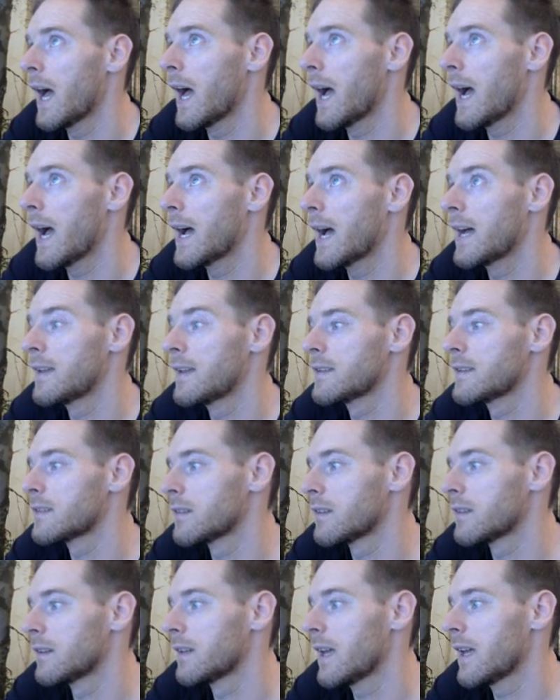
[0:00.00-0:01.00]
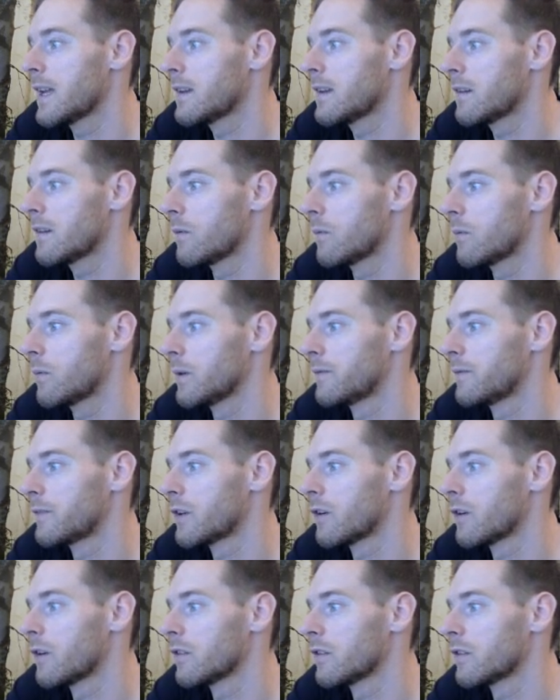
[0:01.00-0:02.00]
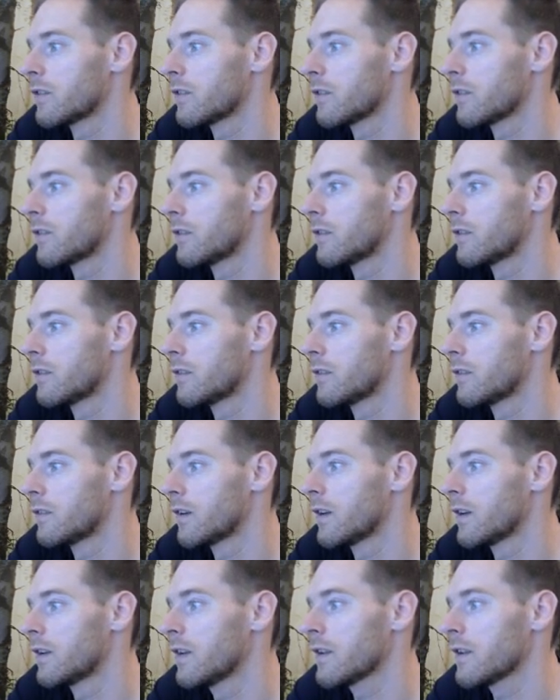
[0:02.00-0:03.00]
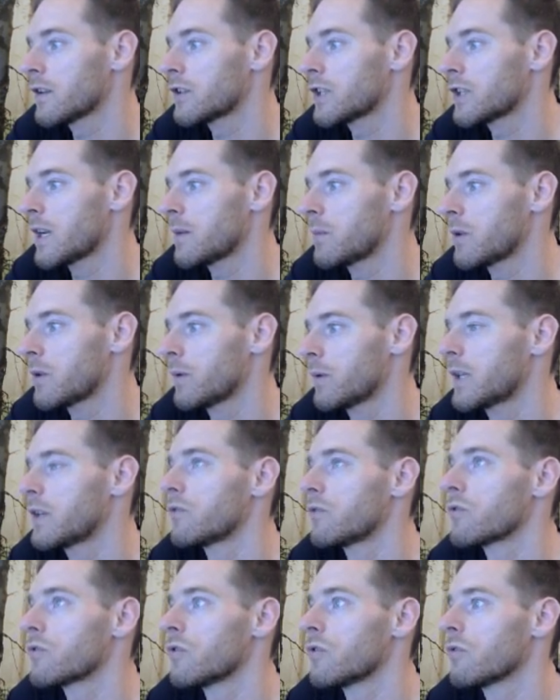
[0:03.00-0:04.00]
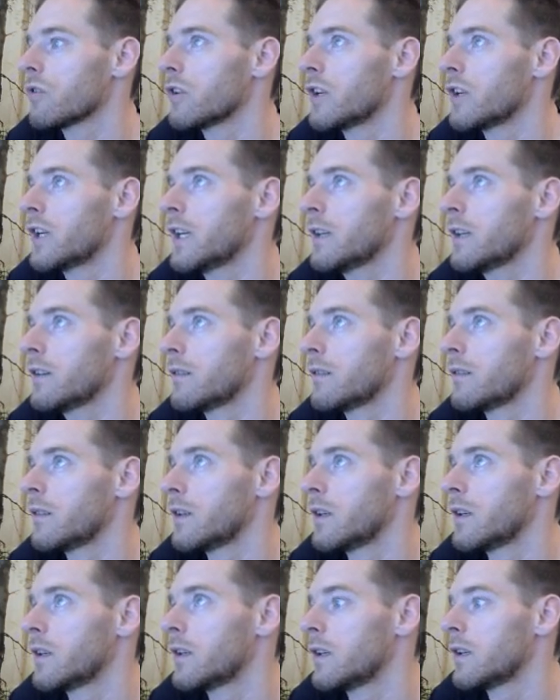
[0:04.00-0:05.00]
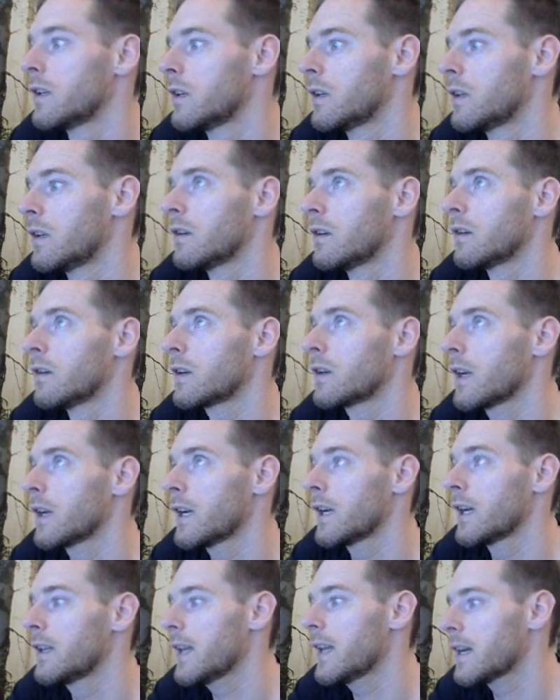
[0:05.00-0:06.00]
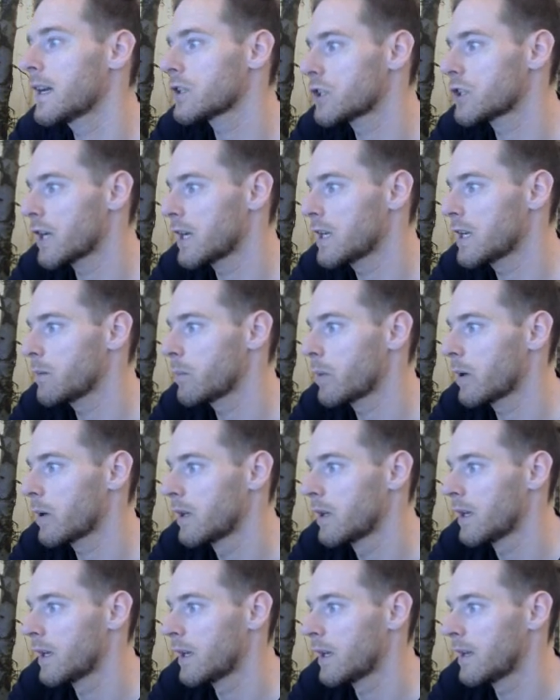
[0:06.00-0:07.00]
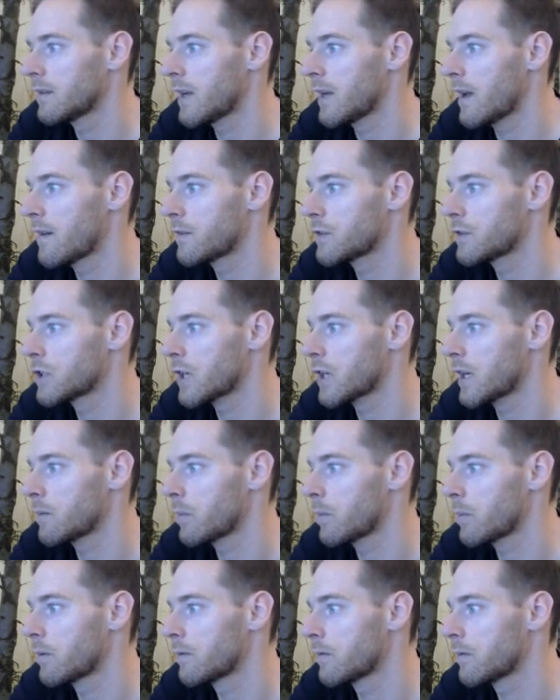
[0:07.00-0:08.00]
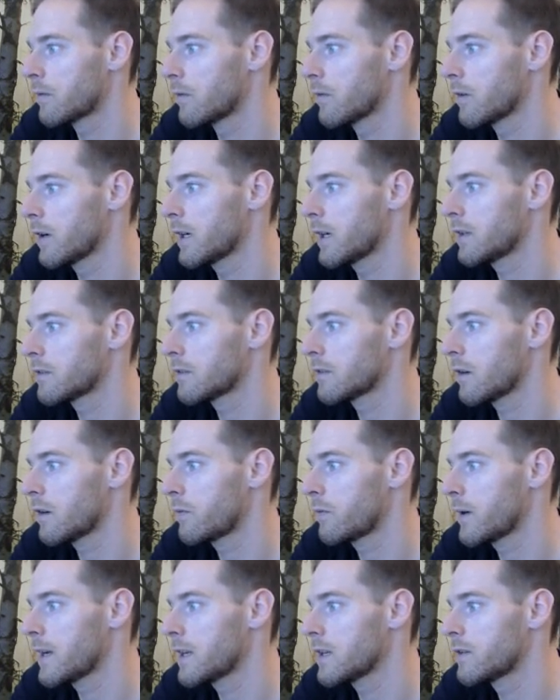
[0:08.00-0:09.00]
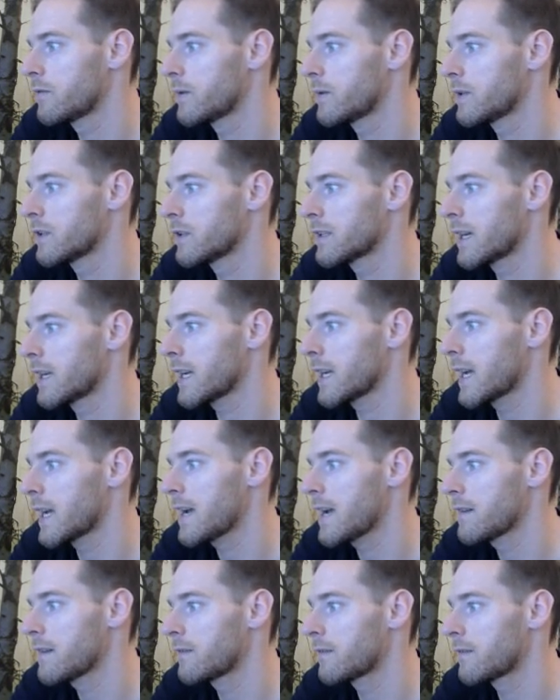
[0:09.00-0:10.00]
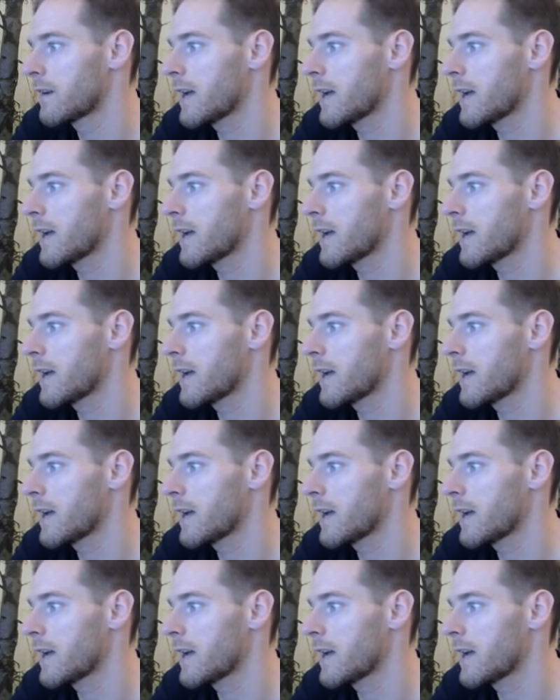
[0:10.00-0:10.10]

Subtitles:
and then we've got another shape that we can draw on here. Okay, and that shape is an F shape. All right, so if we just had F